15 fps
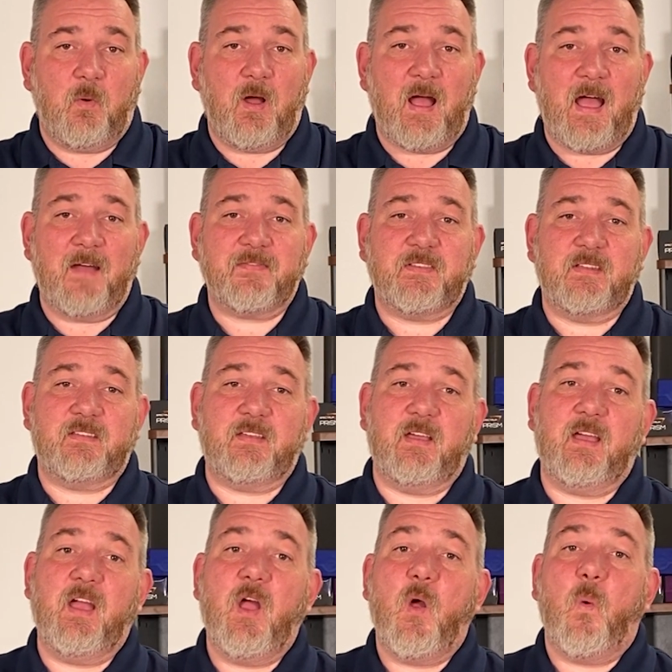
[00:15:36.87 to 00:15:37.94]
We'll have to
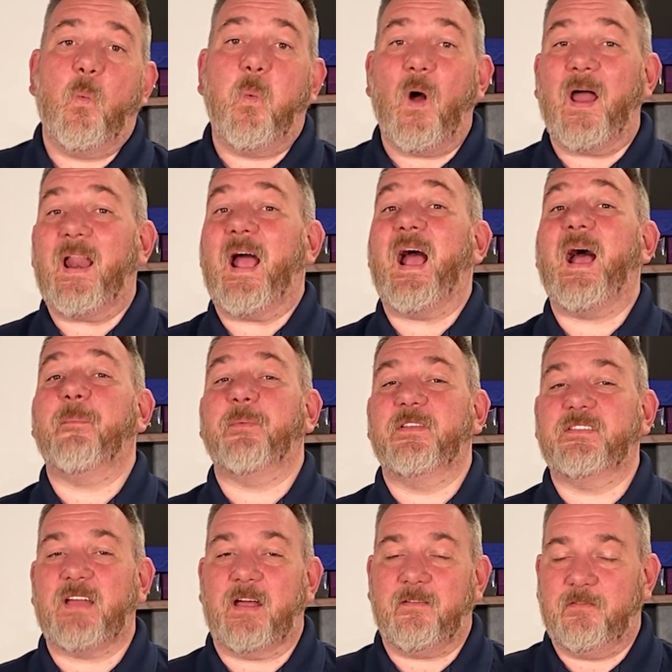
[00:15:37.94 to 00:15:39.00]
see what
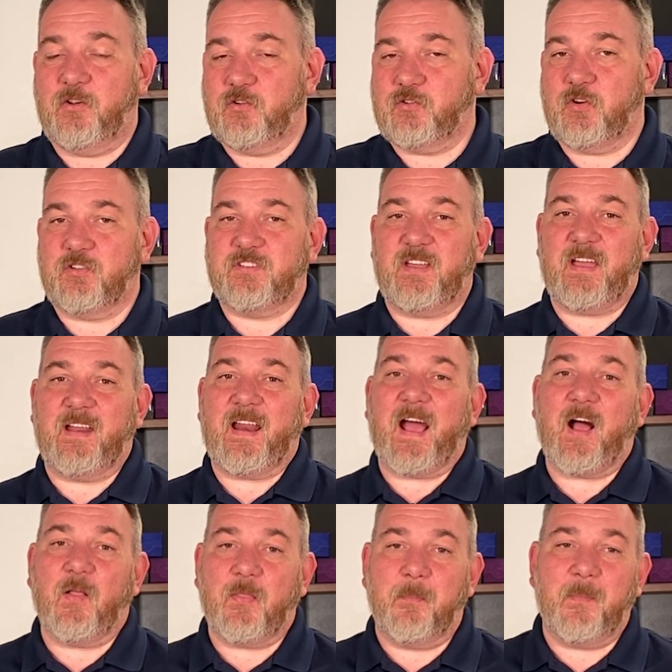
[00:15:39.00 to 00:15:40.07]
happens out of New Jersey and
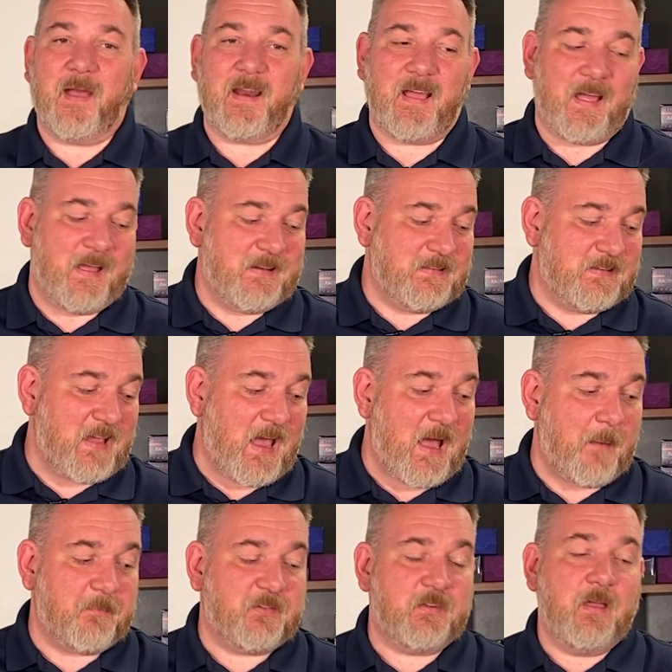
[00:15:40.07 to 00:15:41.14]
how the meta
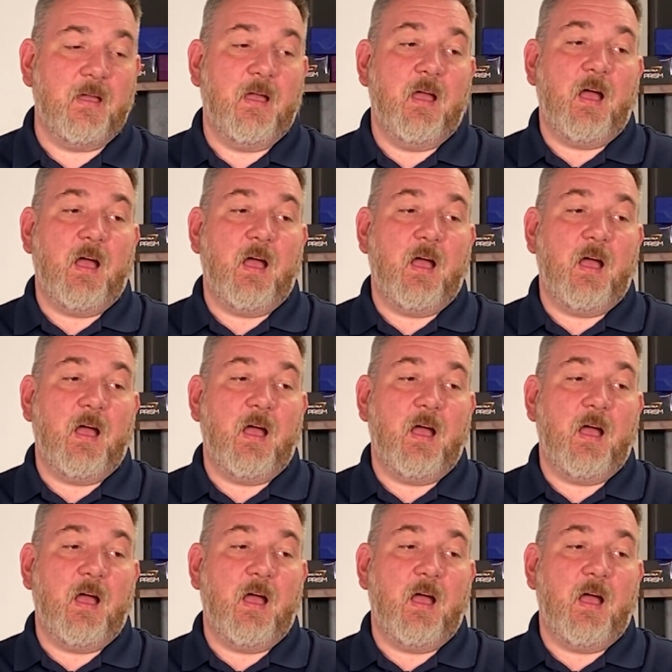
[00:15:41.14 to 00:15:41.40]
adapts.